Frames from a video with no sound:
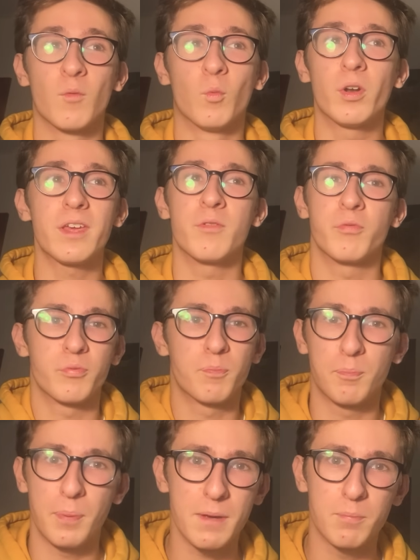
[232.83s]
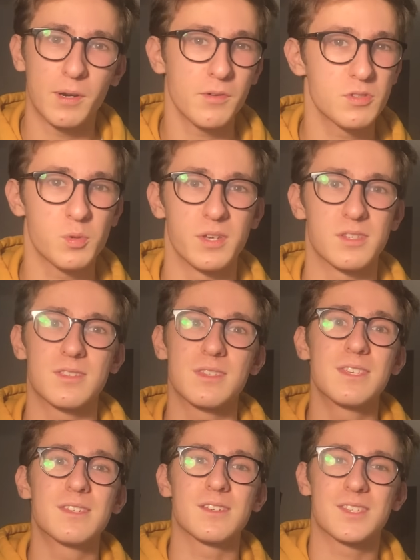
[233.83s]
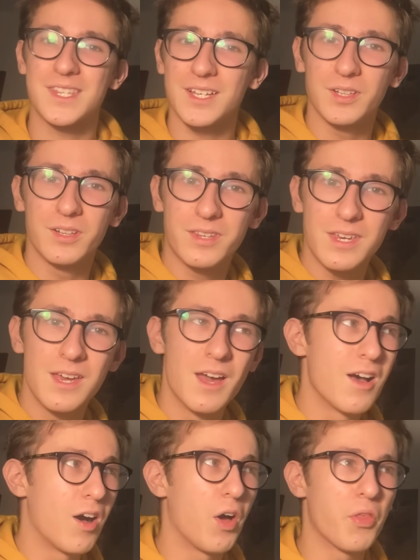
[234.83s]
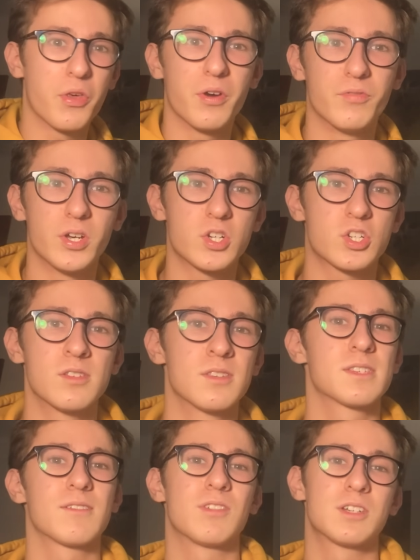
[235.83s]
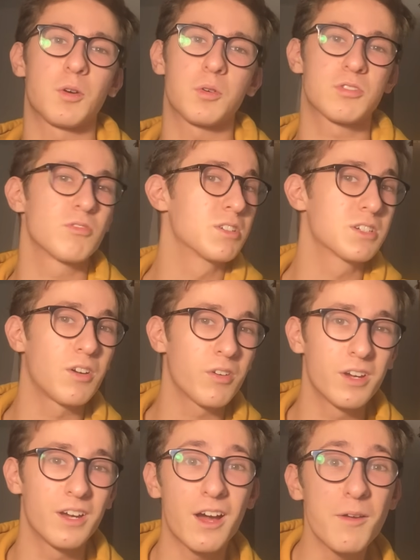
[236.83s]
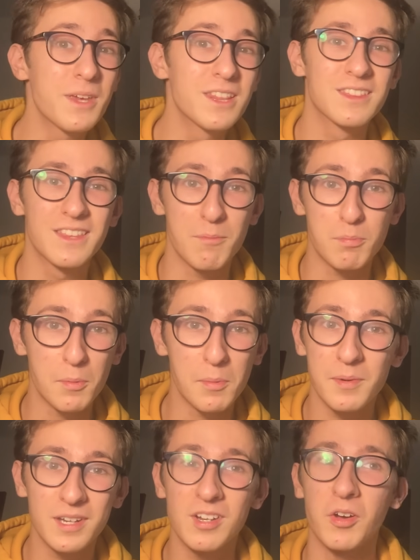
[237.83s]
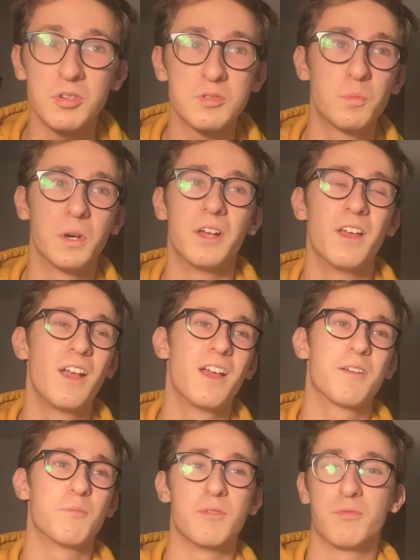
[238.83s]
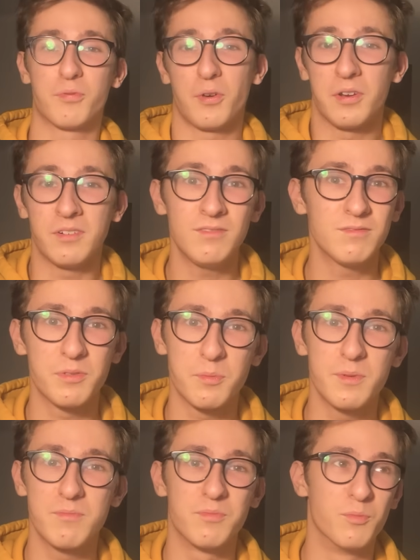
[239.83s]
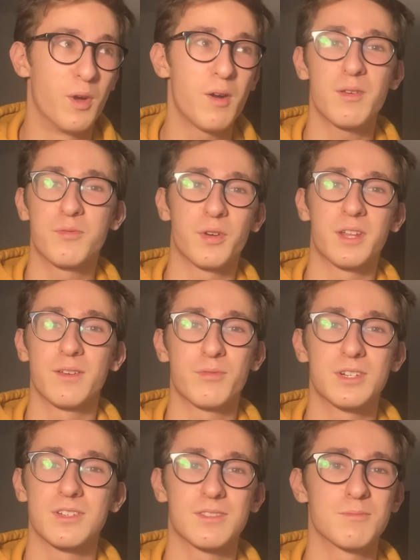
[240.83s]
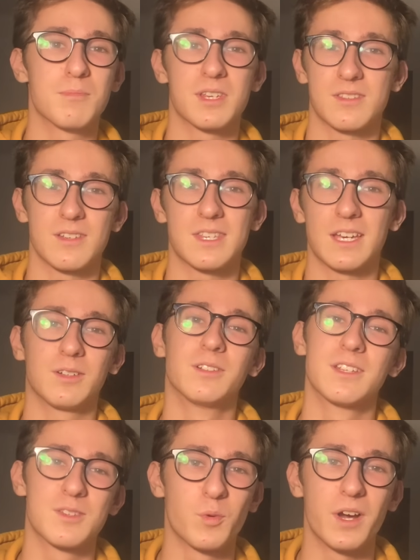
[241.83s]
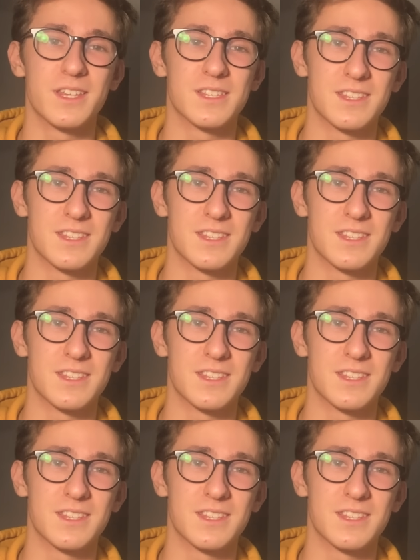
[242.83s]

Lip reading: What if, big plot twist, these are still the other versions of the Doctor and Donna? I mean, they're probably not, but it'd be fun. It'd be very funny if he just Mr. Tickled his way to